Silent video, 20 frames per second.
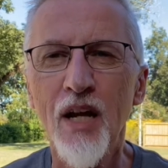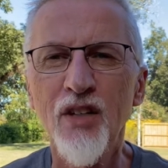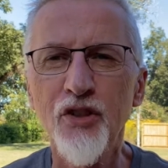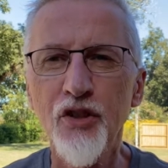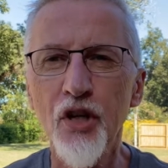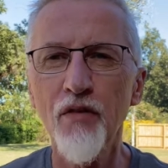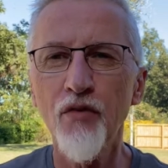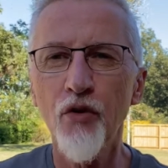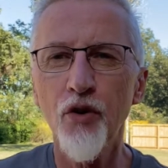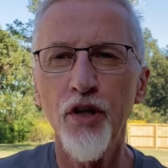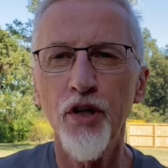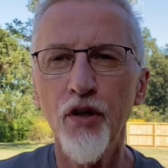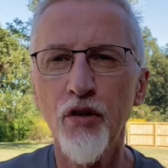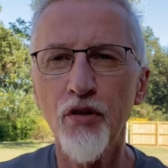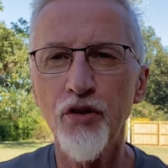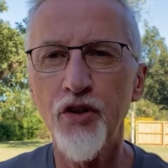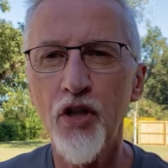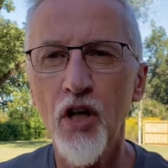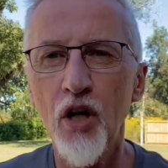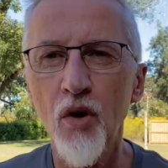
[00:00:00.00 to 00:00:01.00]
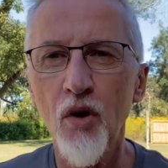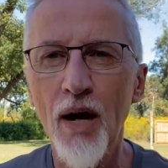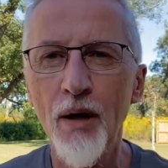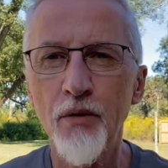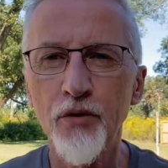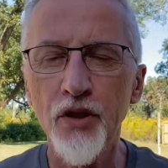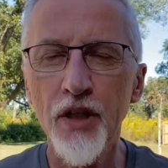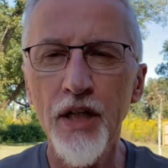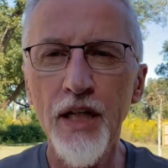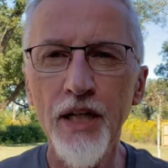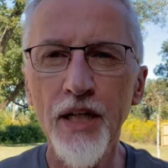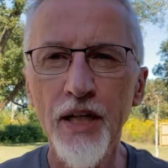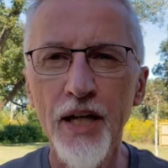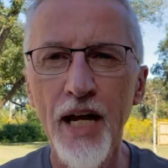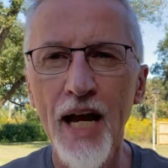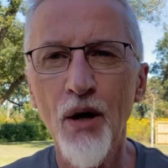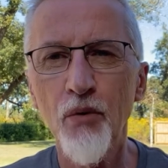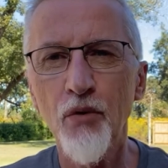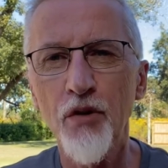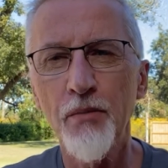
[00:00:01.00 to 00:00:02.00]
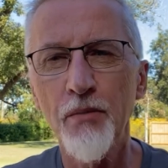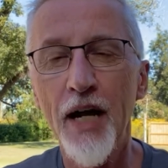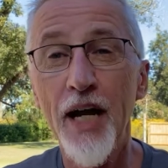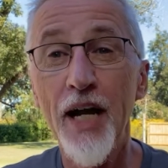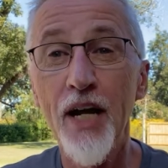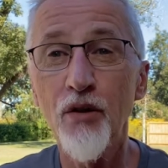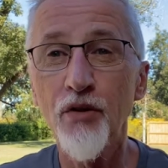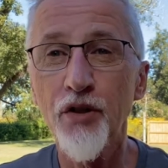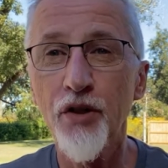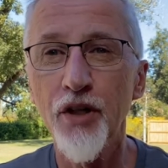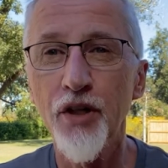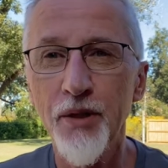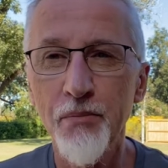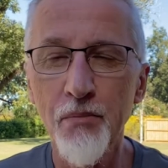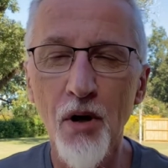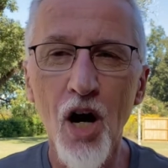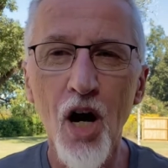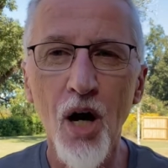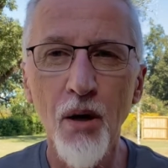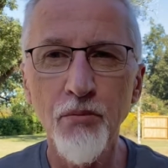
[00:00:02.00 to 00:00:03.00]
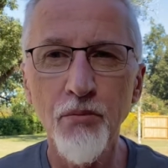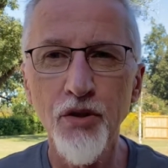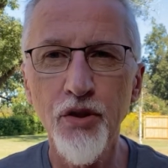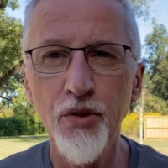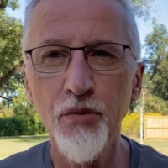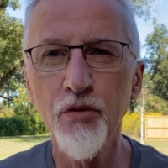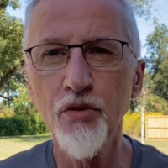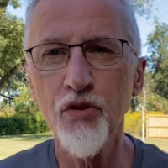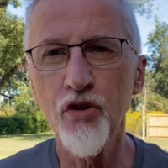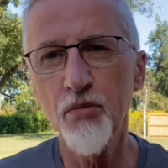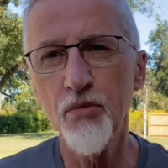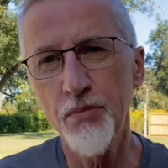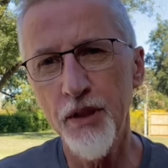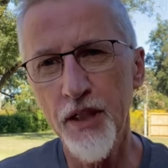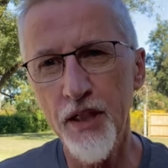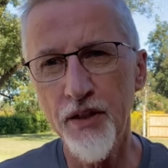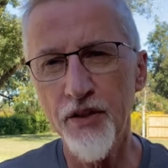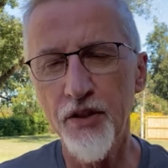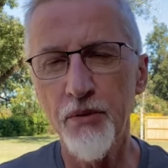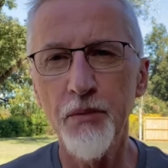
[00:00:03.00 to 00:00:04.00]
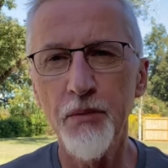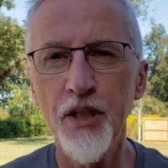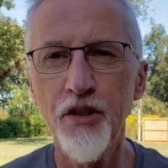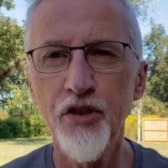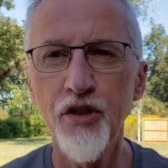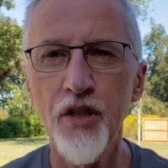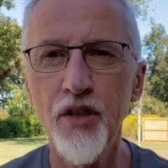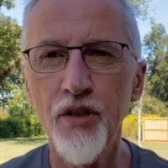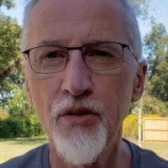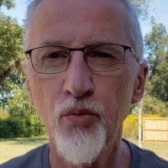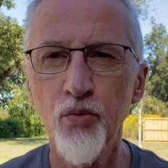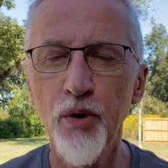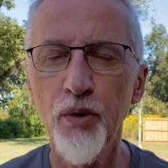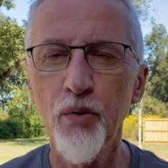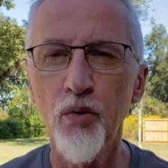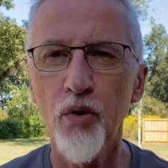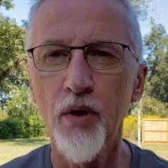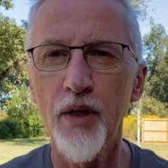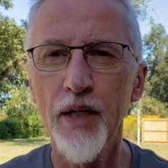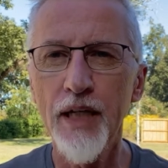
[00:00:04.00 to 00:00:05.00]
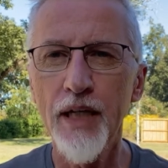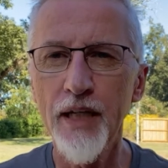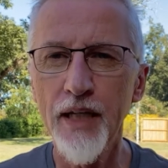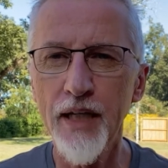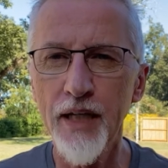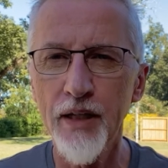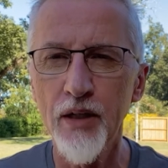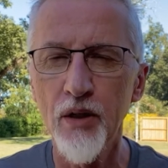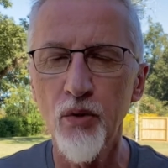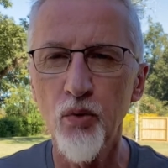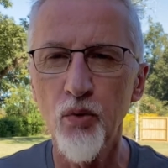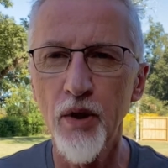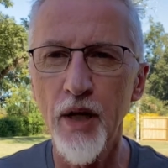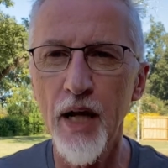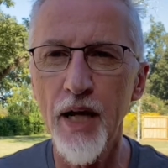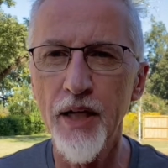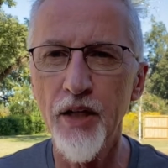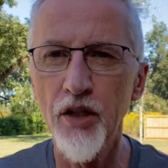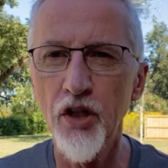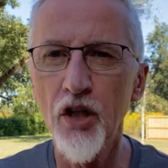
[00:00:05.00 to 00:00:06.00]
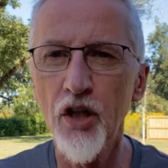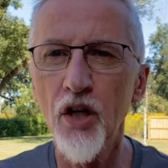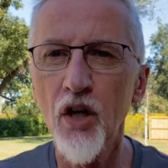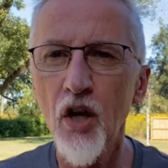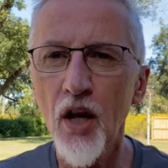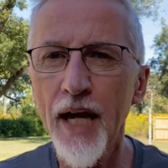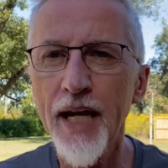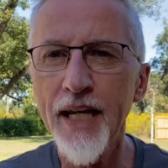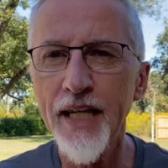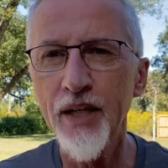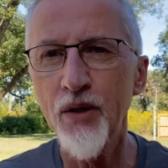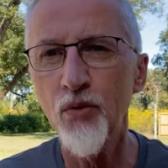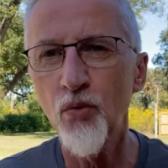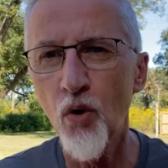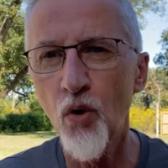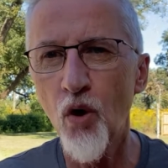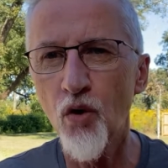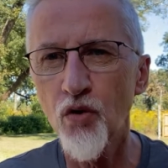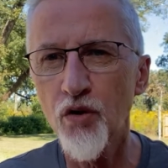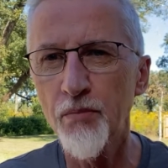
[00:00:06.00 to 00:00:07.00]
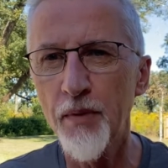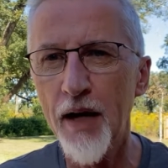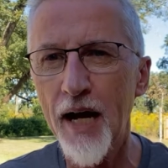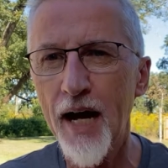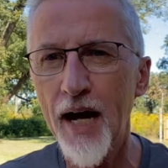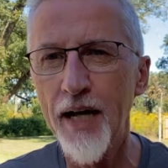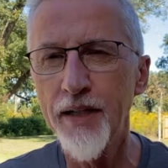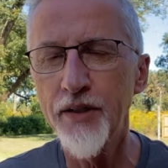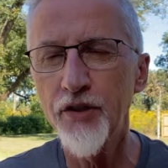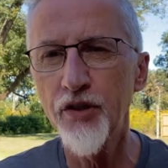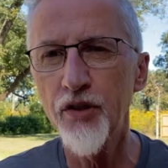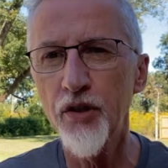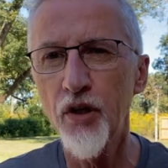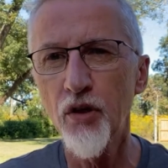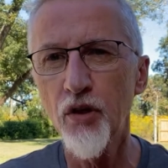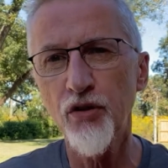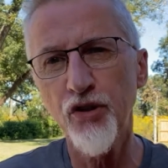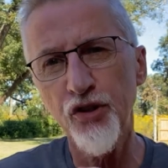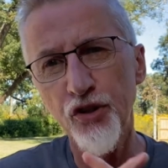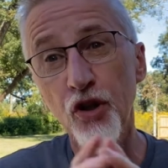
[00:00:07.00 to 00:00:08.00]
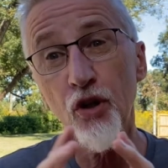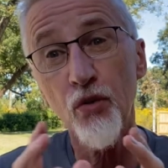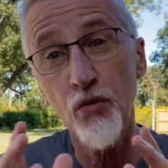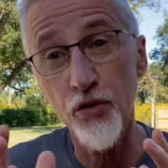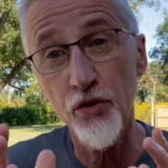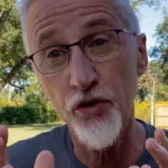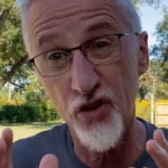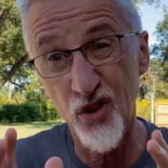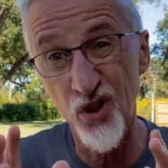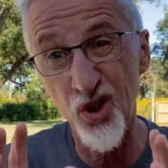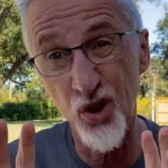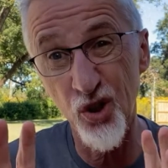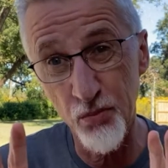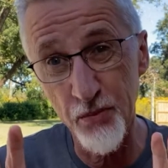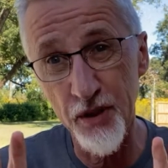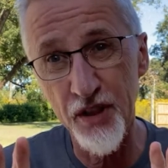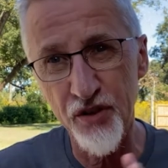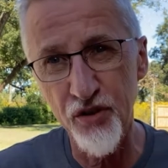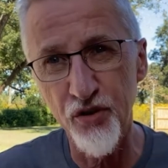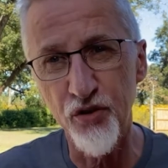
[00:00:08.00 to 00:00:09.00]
Several years ago, I was eating out with my elderly mom. She was a little bit in dementia, and we were eating when a young lady walked by, and her shirt was a little bit too